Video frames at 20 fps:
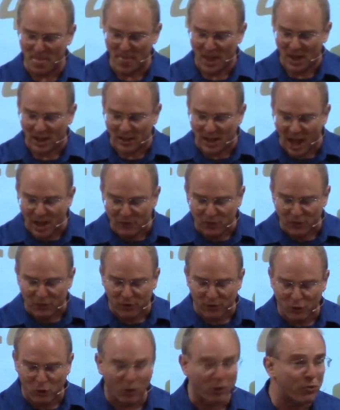Lazarus,
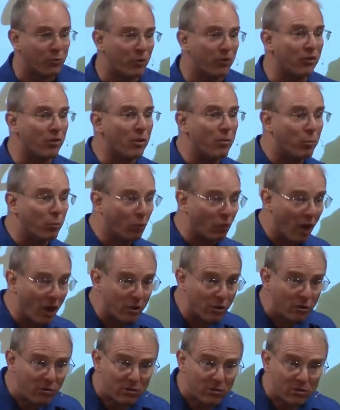of course, was the
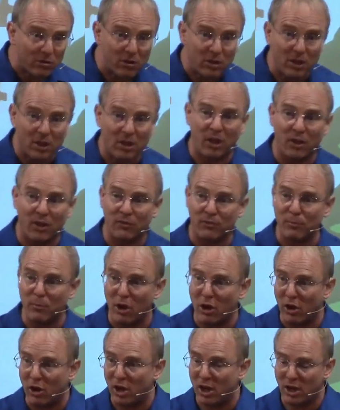brother of
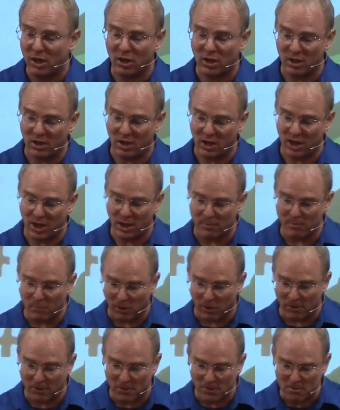Mary and
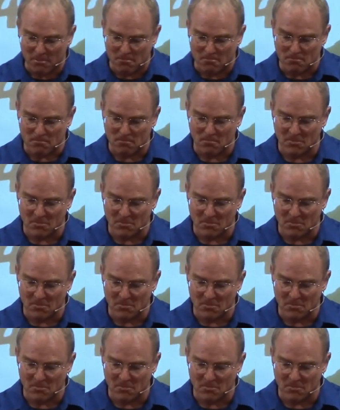Martha.